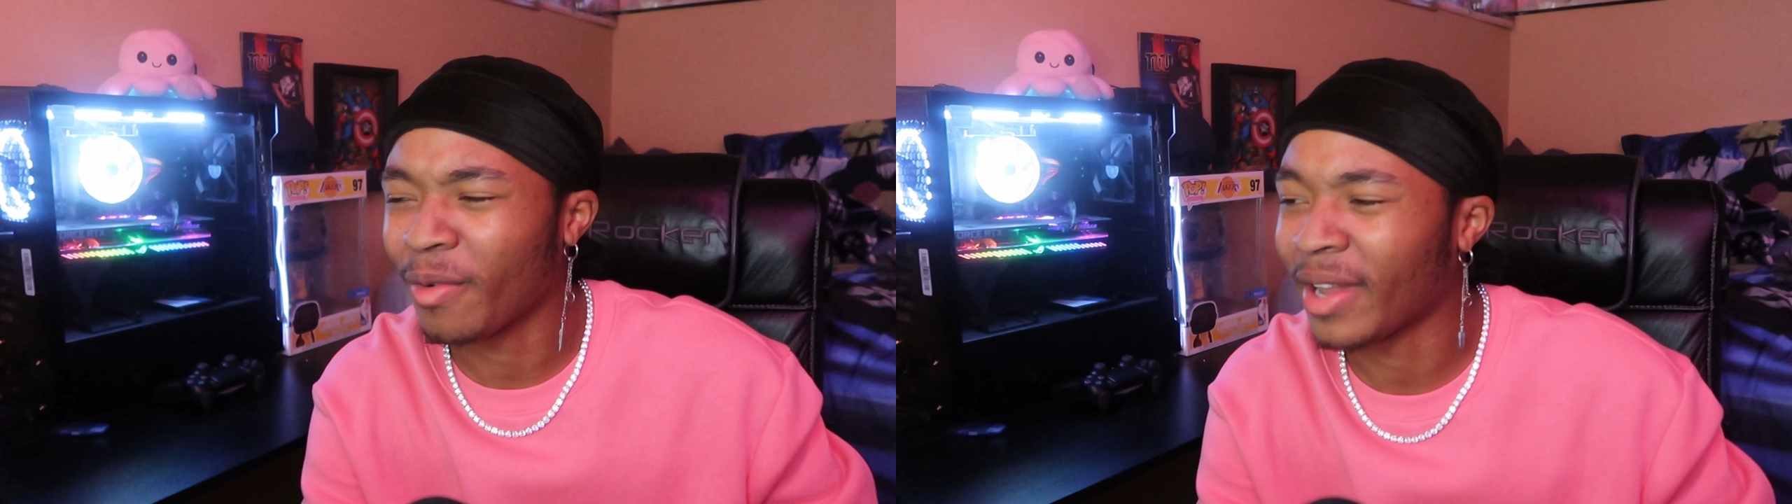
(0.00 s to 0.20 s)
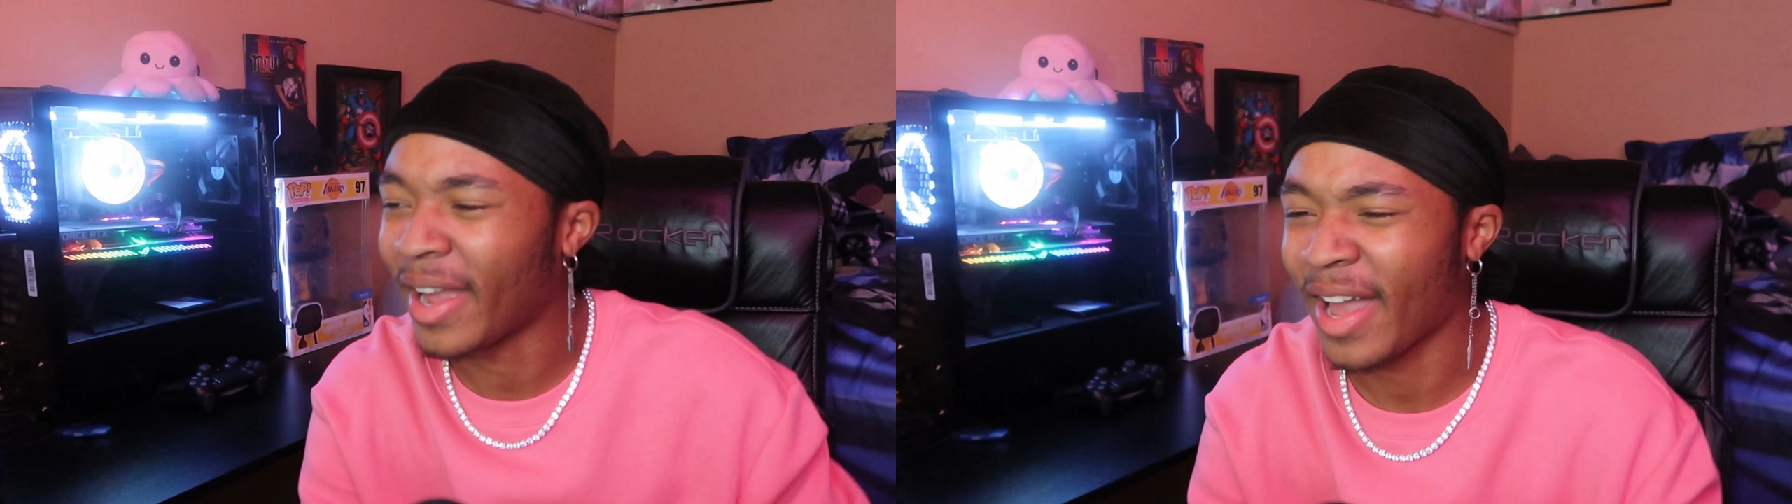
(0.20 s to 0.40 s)

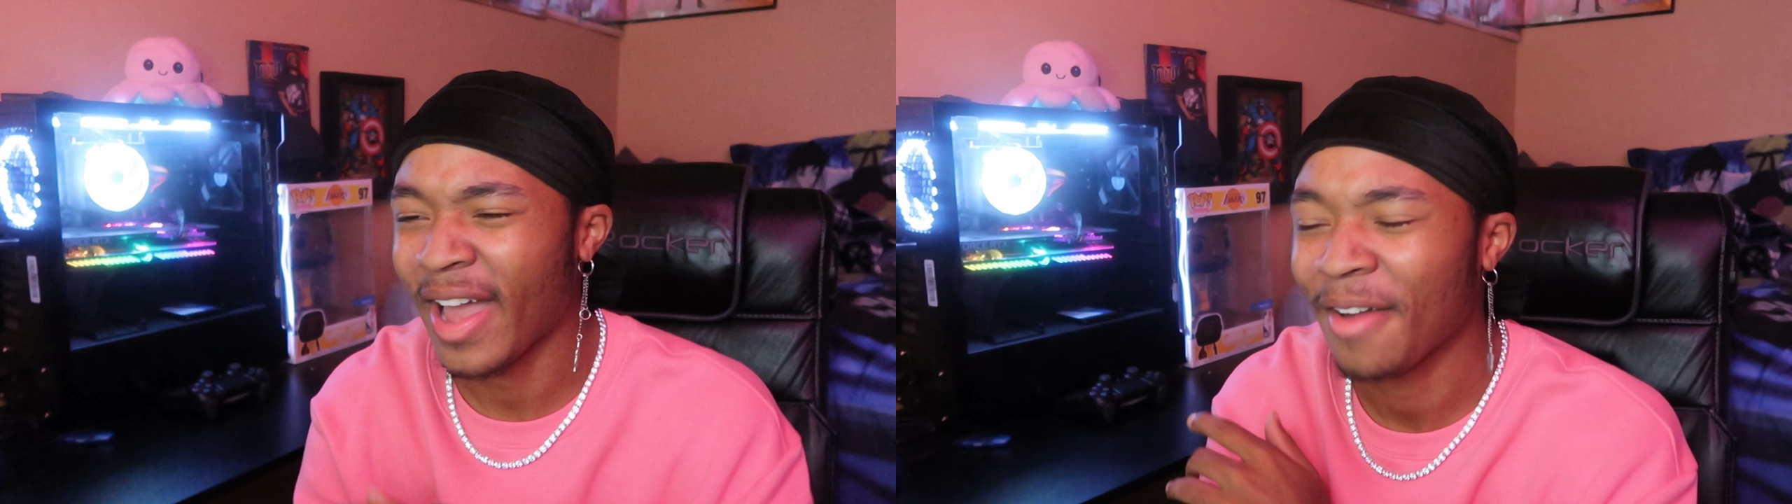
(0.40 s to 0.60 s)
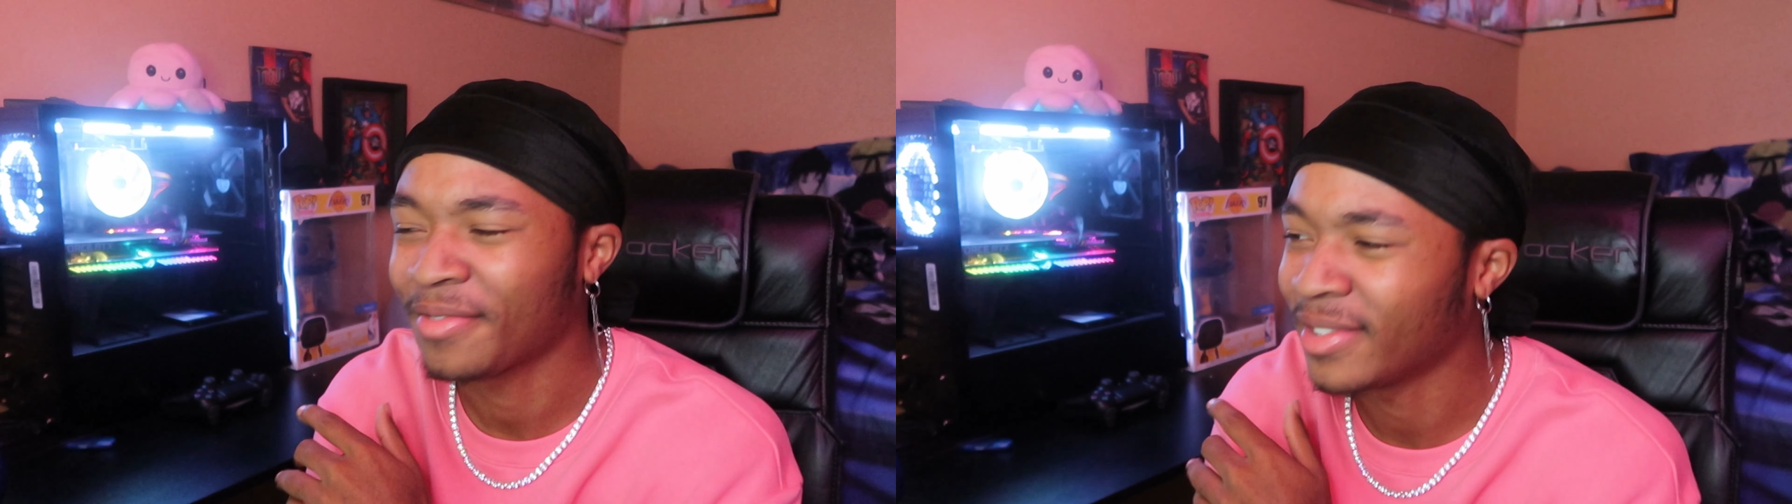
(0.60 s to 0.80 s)
Like, I
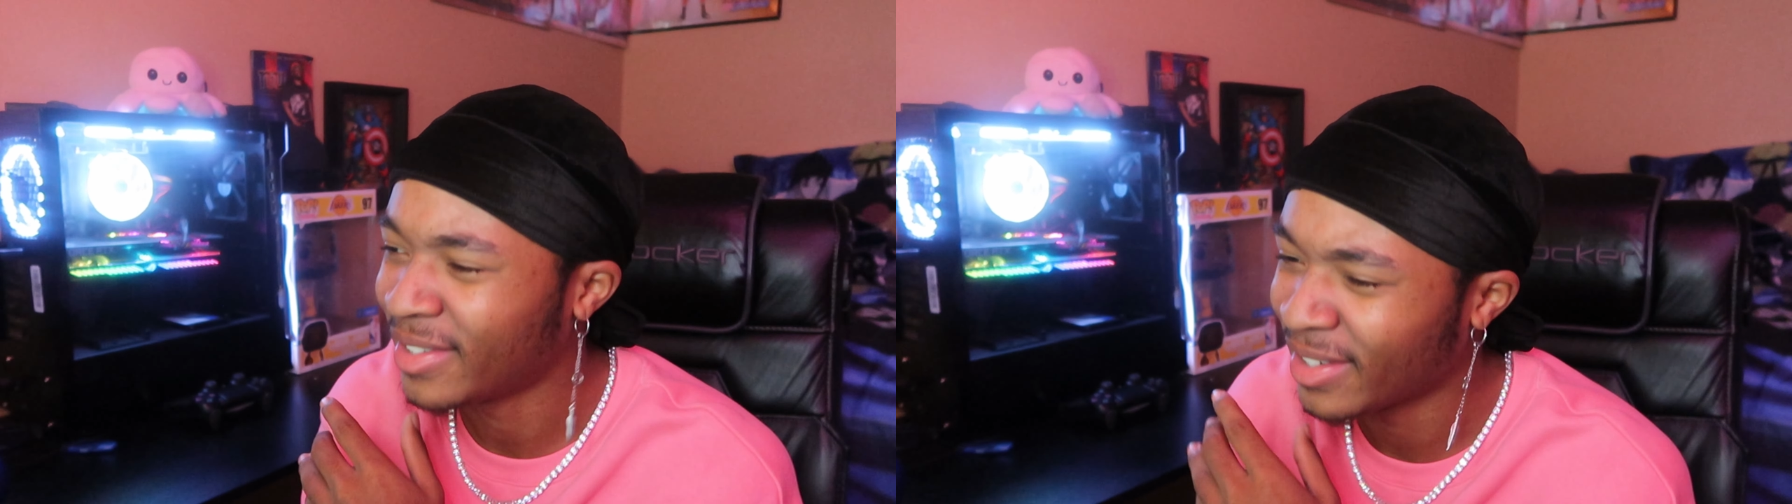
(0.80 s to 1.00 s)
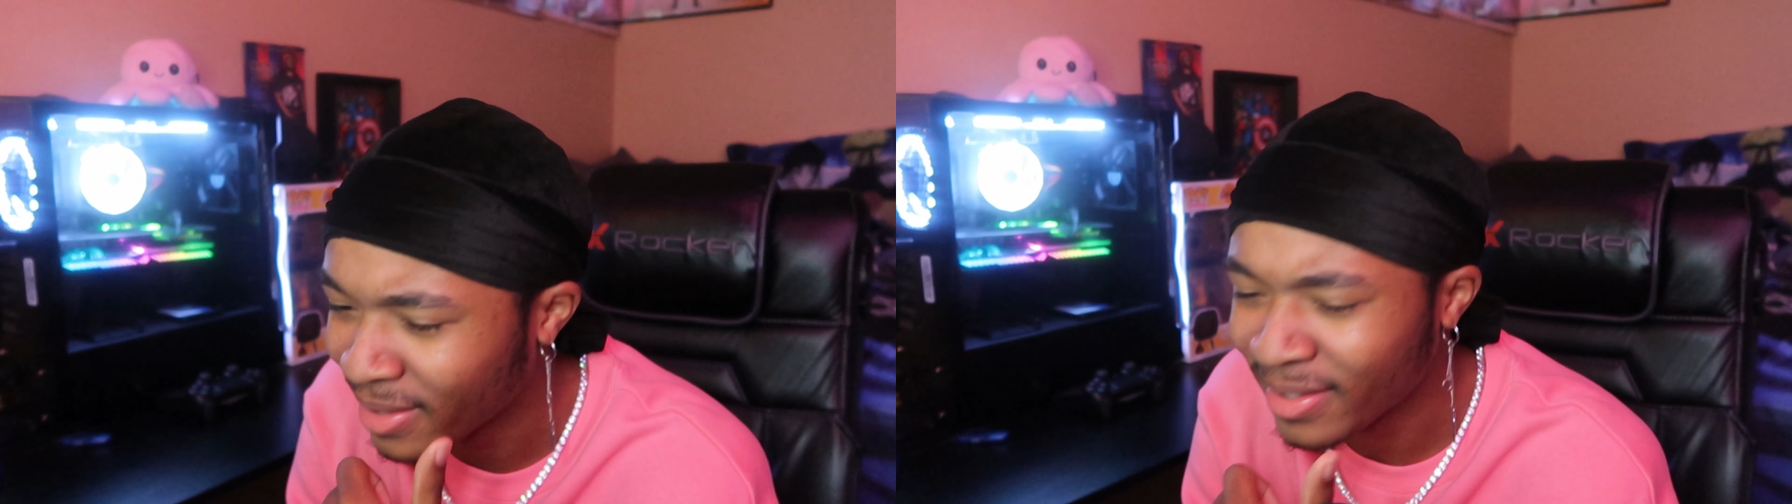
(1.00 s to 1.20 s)
have to
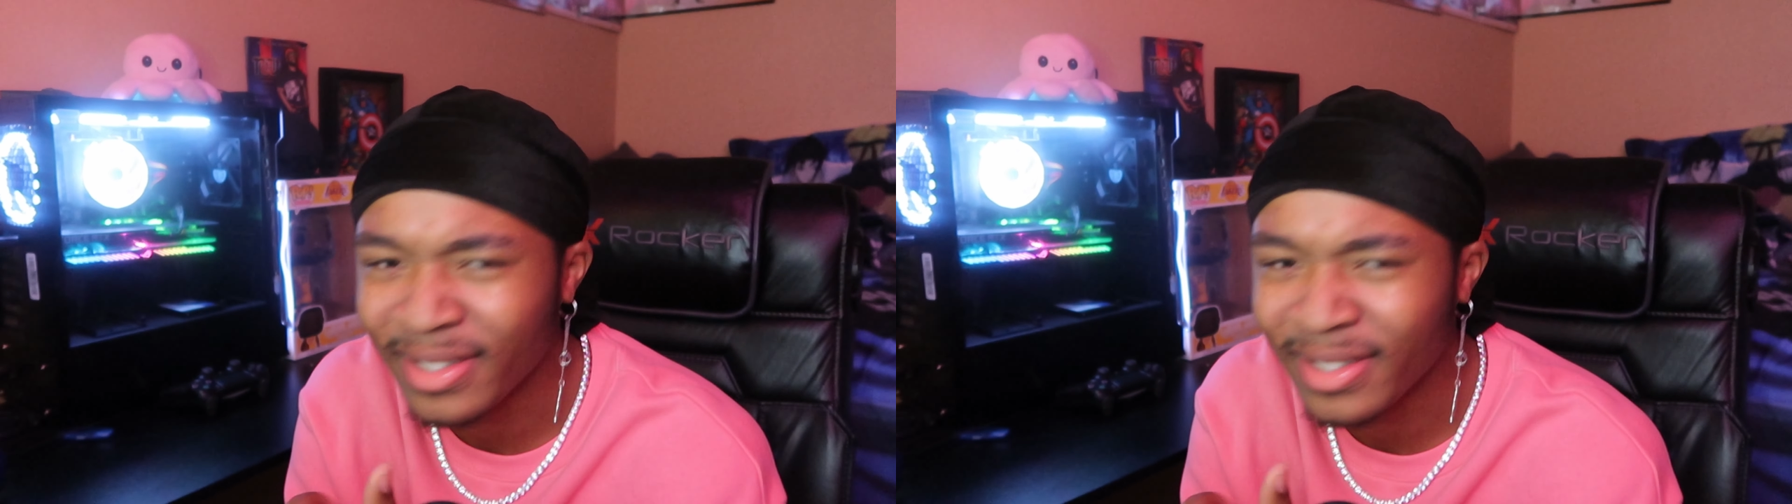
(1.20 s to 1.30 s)
just